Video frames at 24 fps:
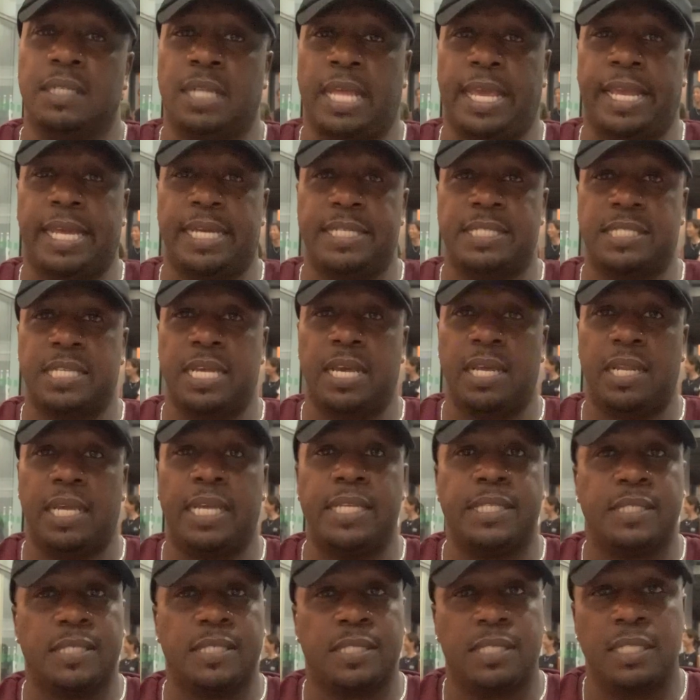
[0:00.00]
Like I said,
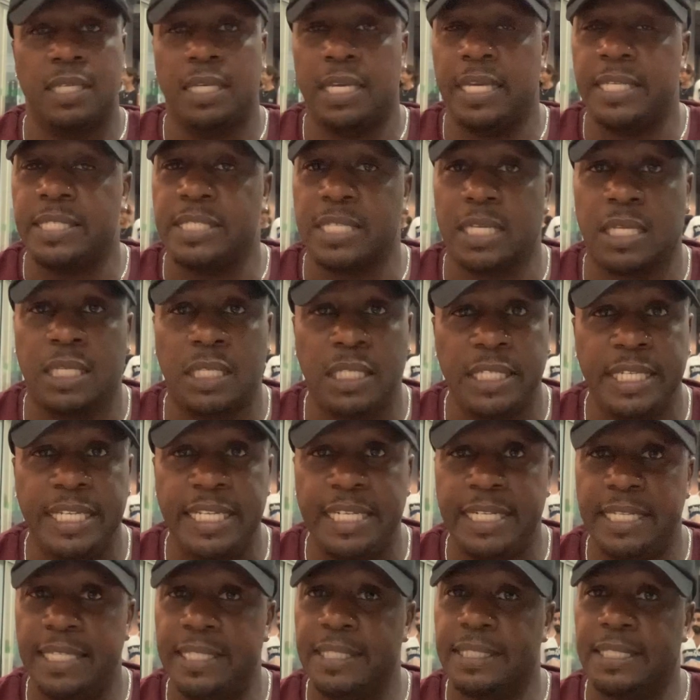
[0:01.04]
it's a
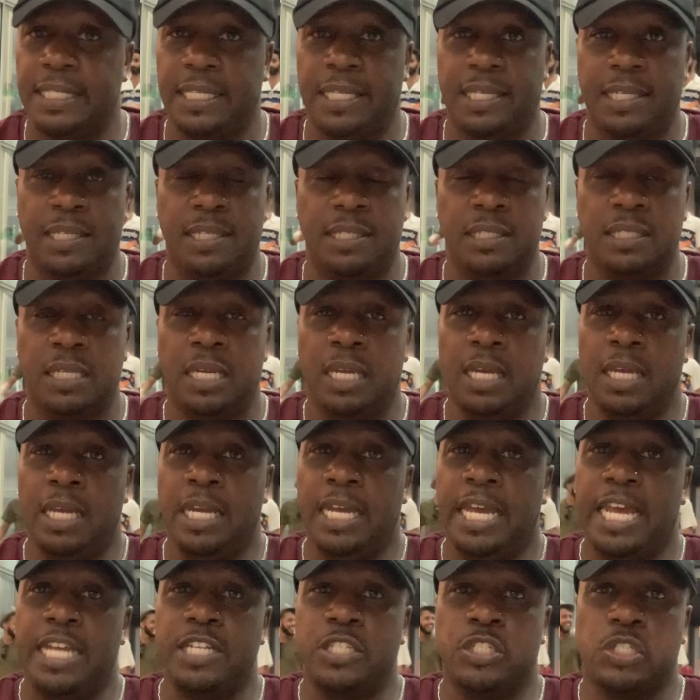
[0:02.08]
cleaning thing,
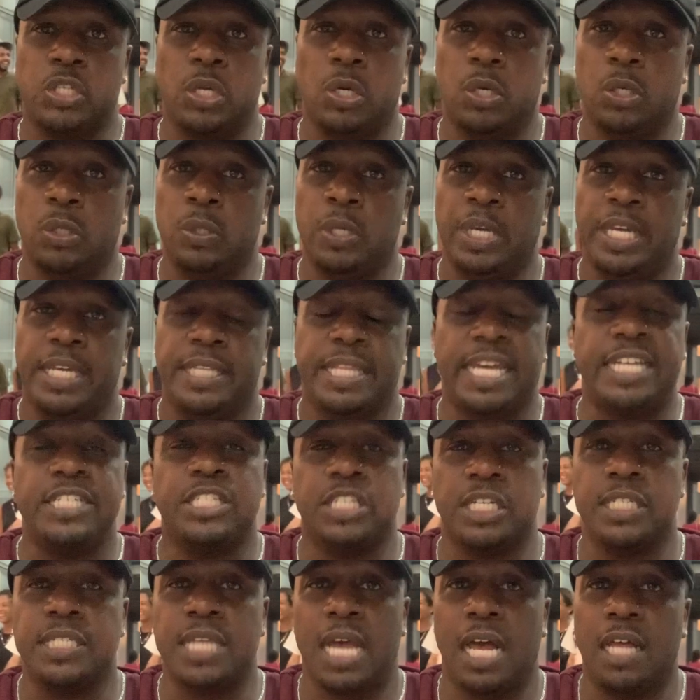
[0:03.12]
and so that's
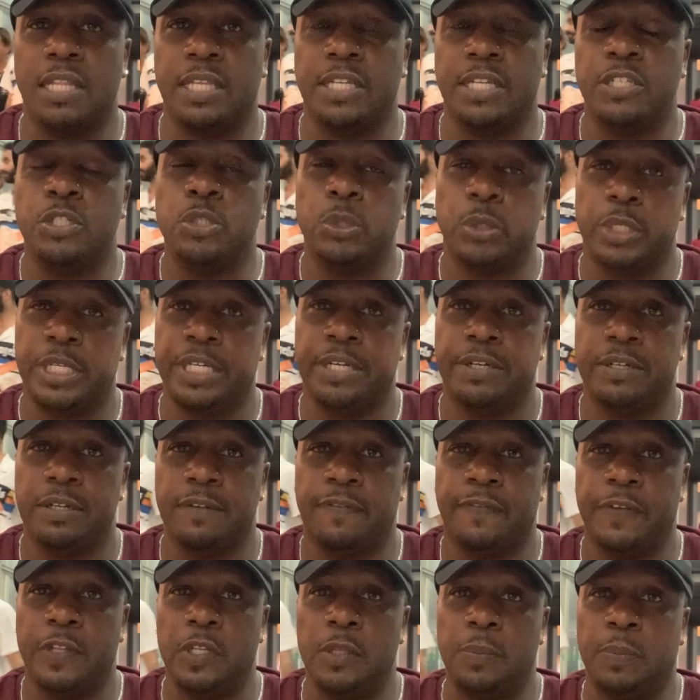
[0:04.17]
just how they do it here in the
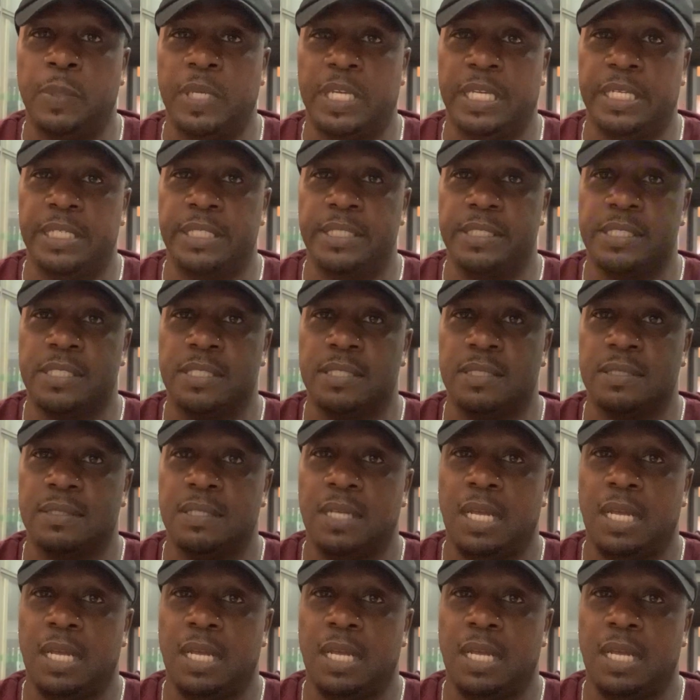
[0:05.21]
Philippines.